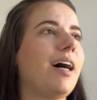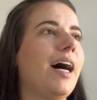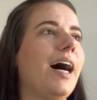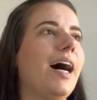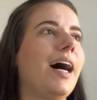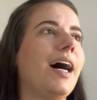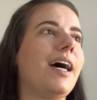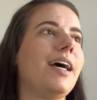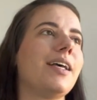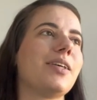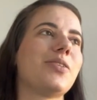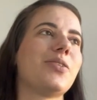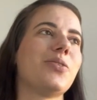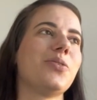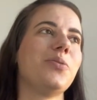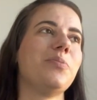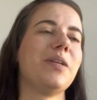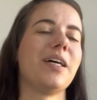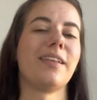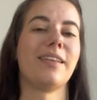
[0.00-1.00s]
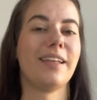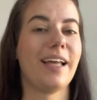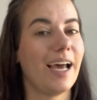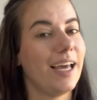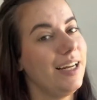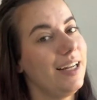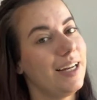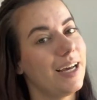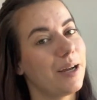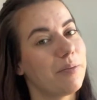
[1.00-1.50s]
I assume that
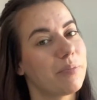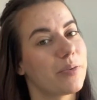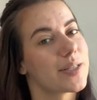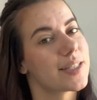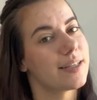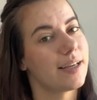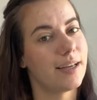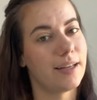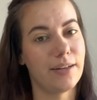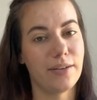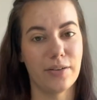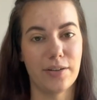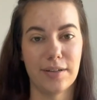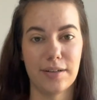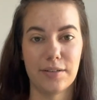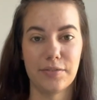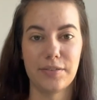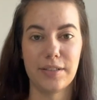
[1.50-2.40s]
99% of